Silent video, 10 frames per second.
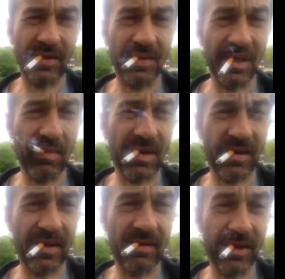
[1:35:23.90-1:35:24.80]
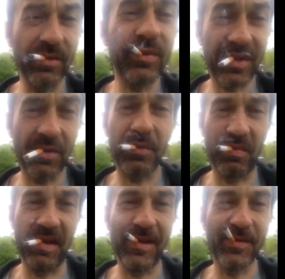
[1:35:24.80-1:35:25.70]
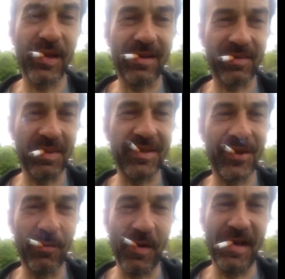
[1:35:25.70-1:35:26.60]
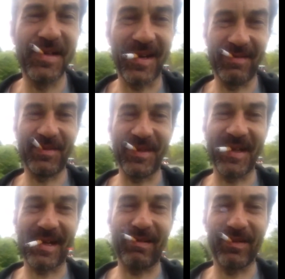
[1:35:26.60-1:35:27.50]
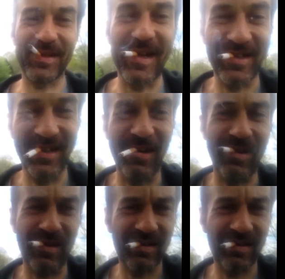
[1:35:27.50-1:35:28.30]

deepened our love. You told me you loved me so many times in that conversation. Oh,